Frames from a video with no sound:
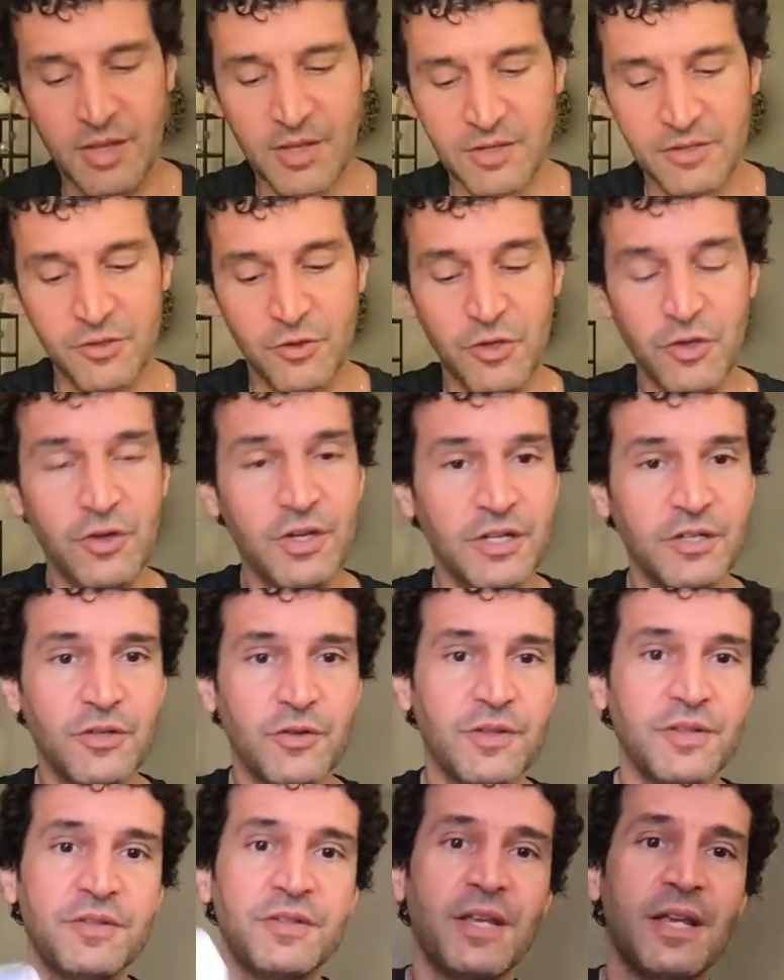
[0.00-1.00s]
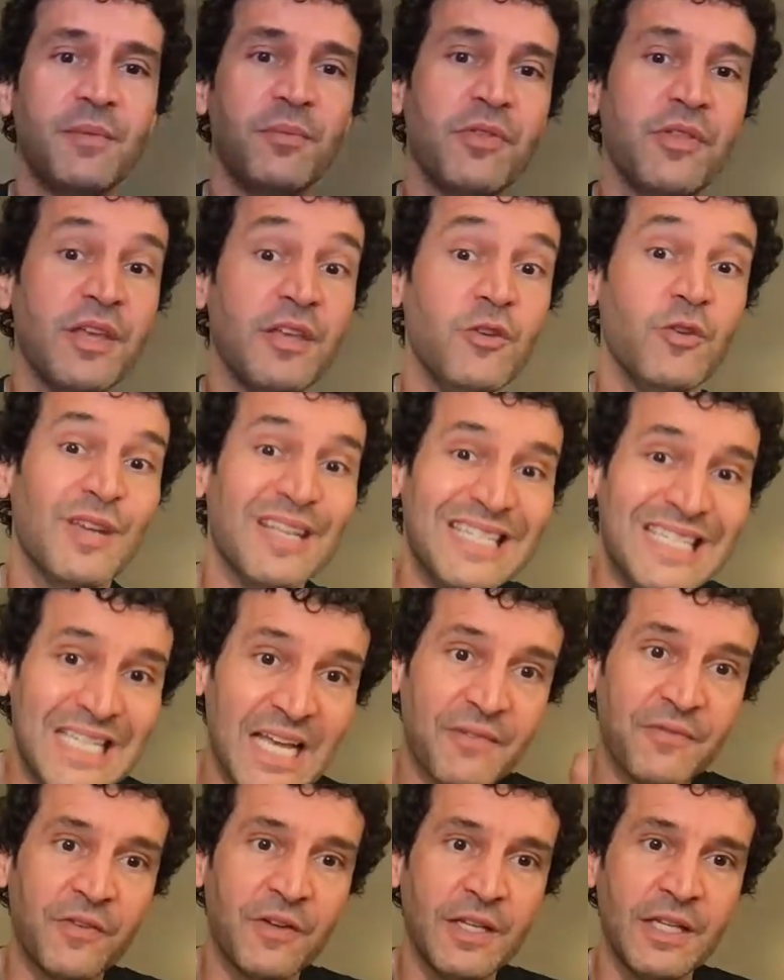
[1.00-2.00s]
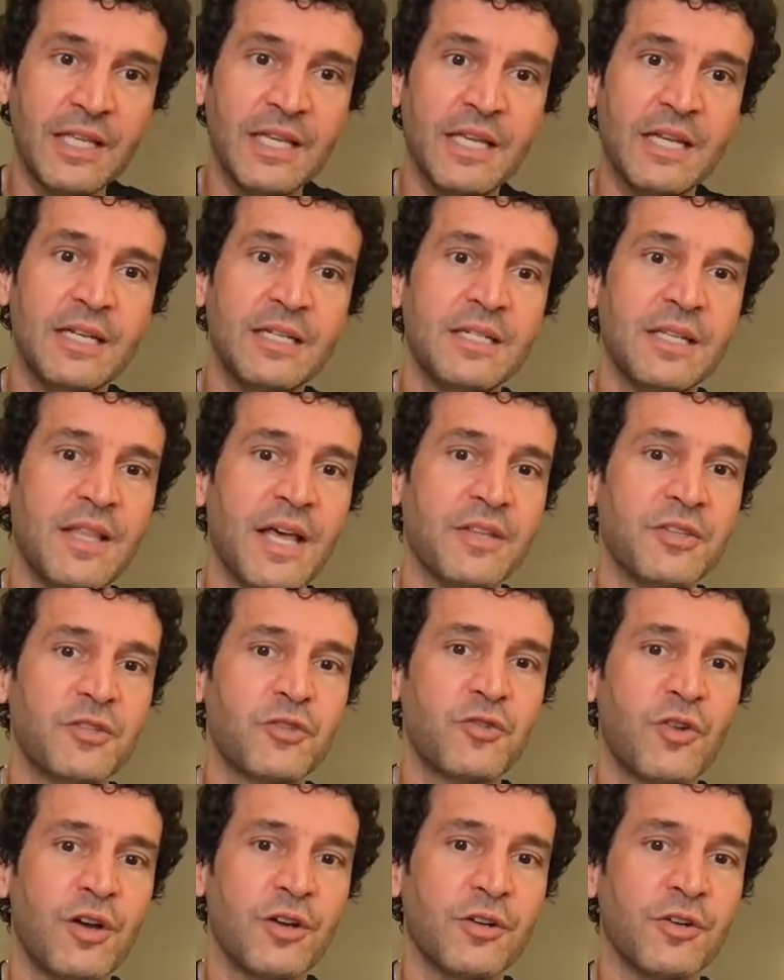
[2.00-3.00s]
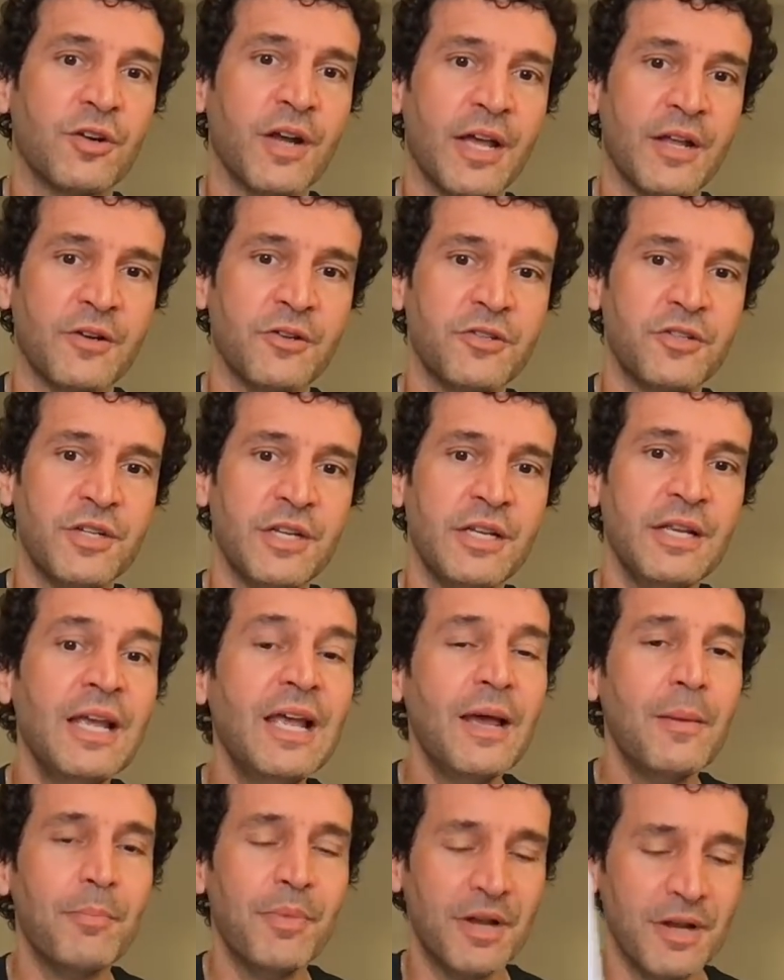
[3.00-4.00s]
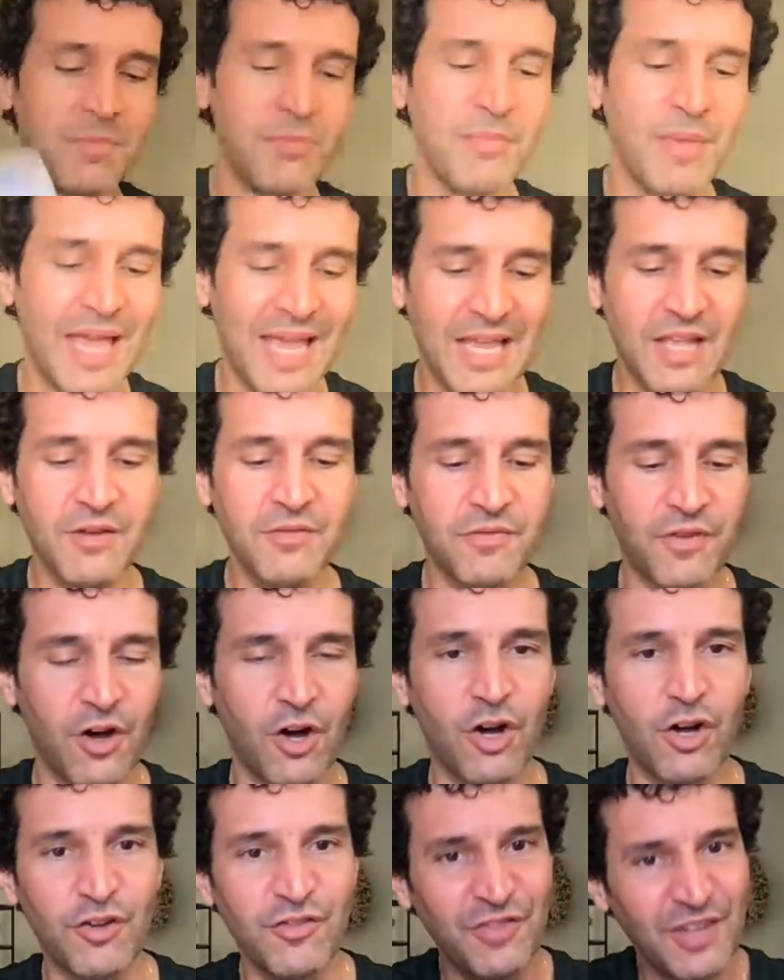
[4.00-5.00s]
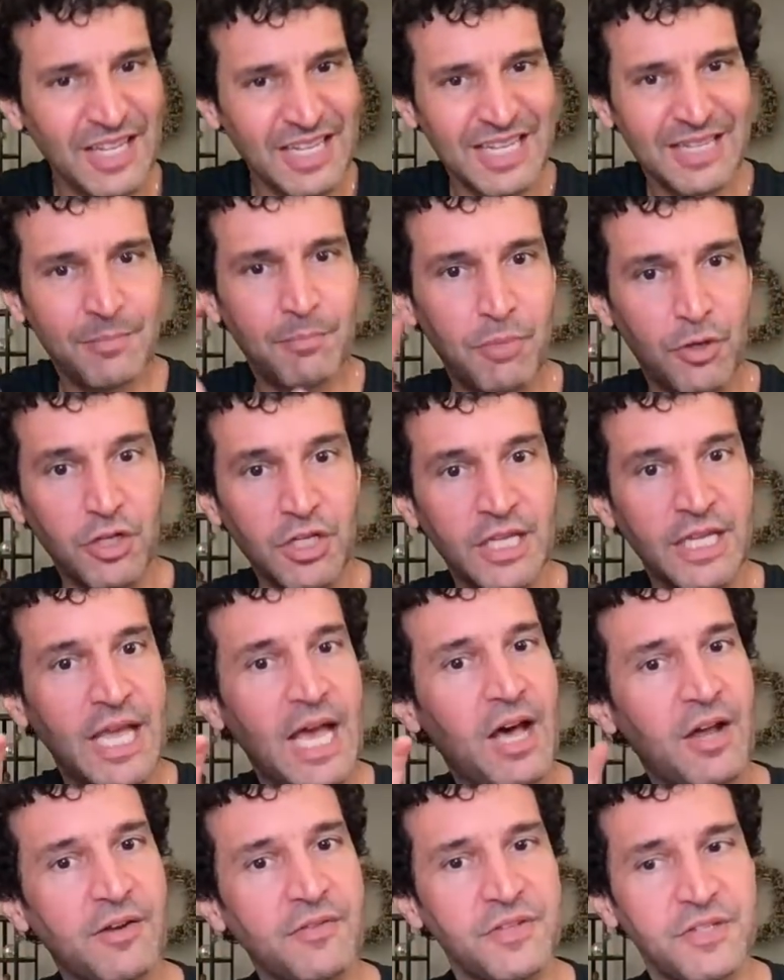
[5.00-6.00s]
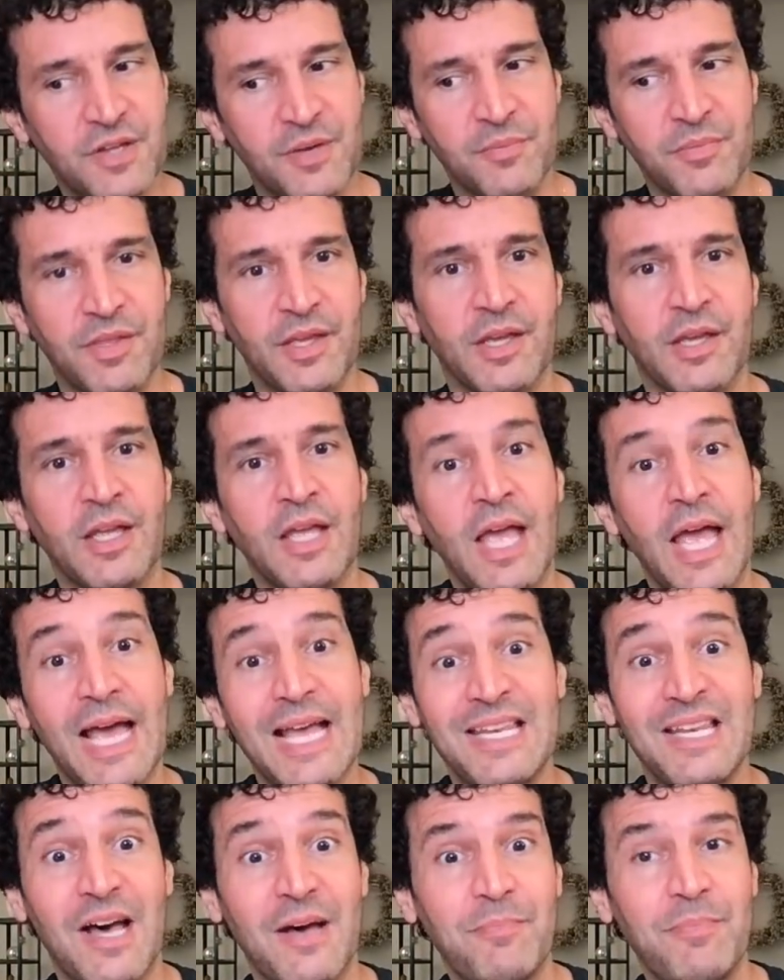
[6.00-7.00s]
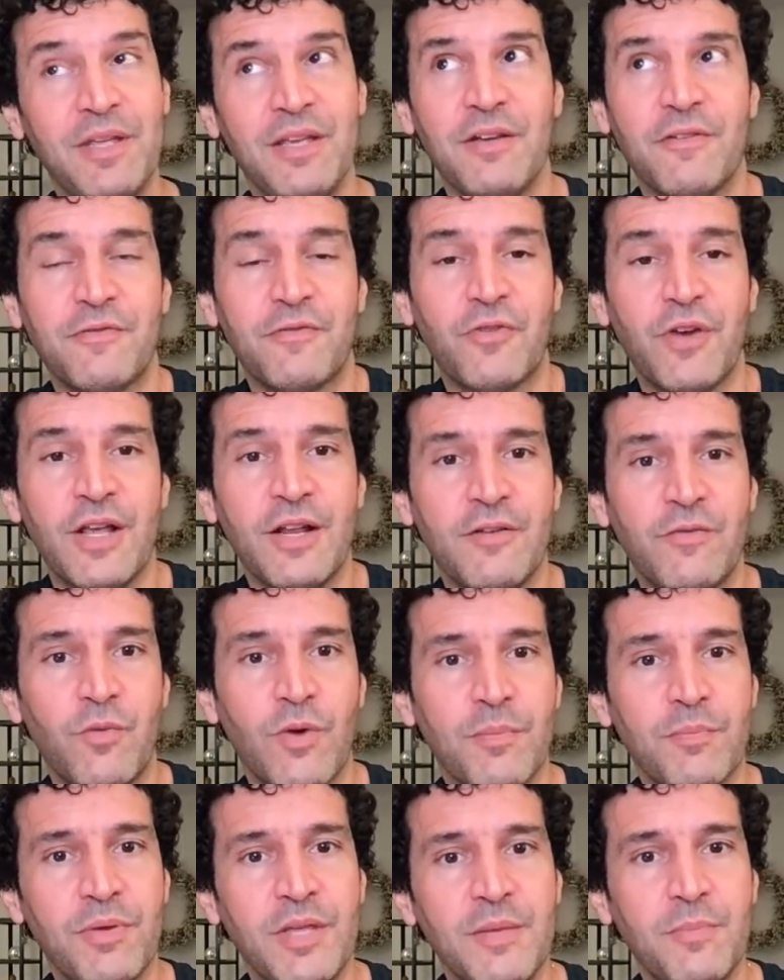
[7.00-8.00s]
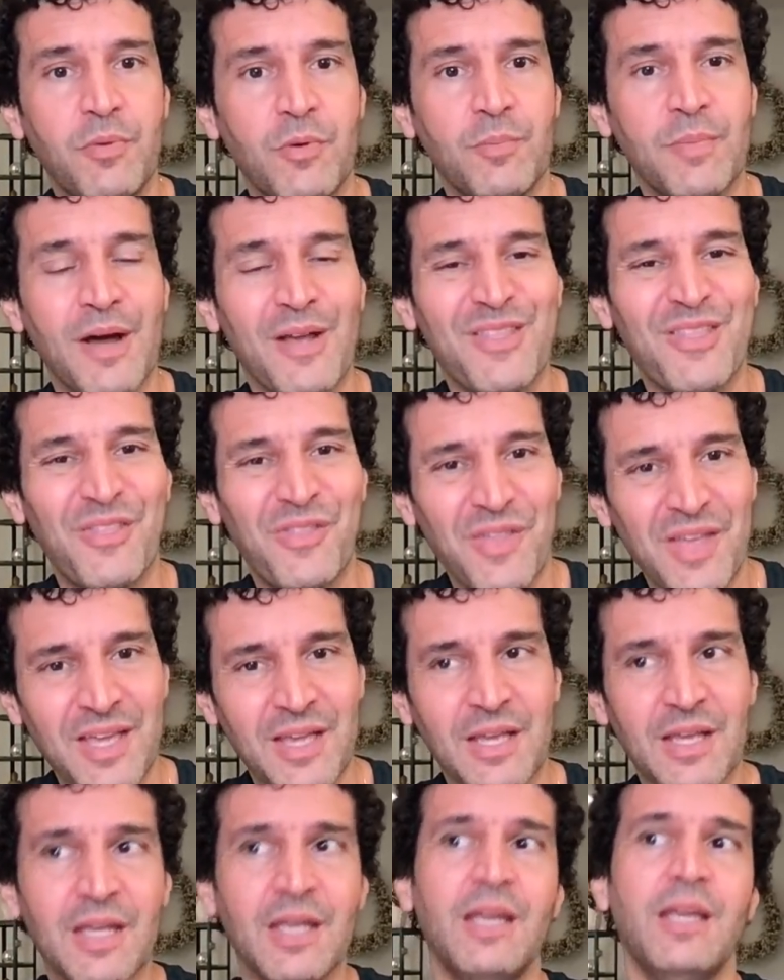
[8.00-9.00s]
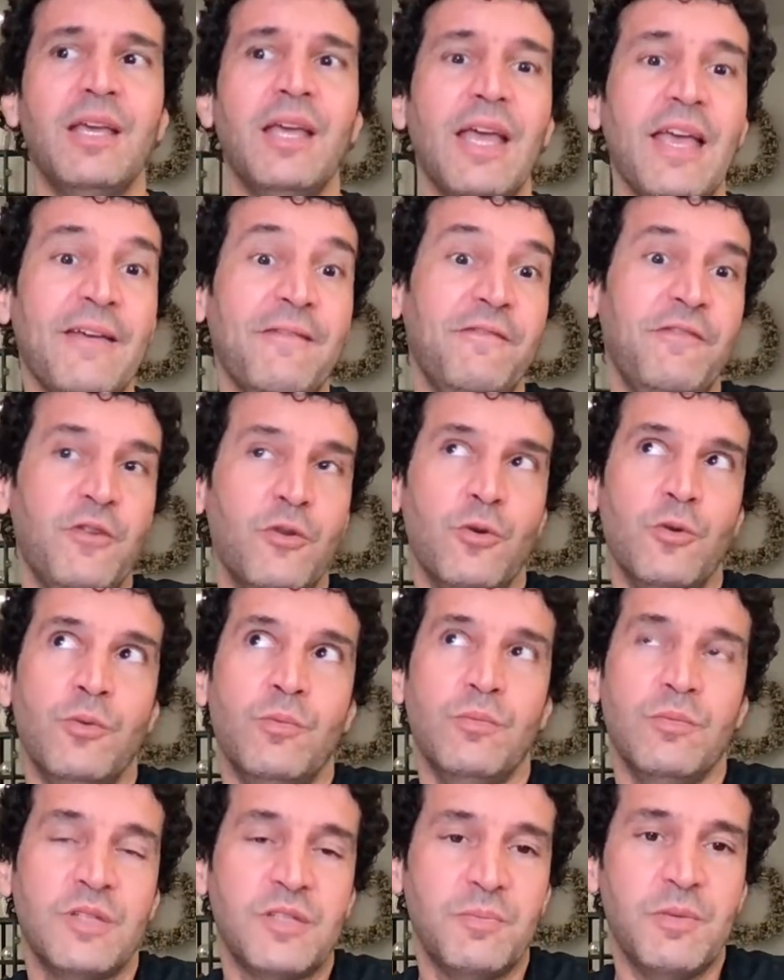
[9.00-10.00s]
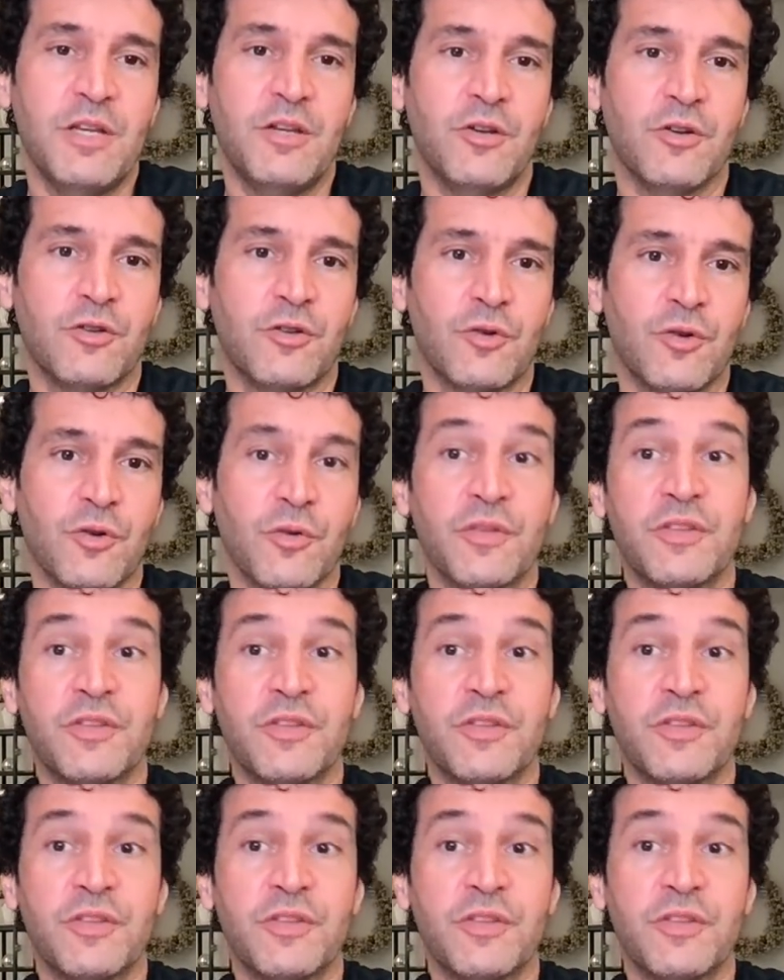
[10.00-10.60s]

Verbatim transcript: So you can do the same thing. You can definitely get into that stronger energy, but it may involve pulling out of something and not being afraid of what people might think if you speak your truth.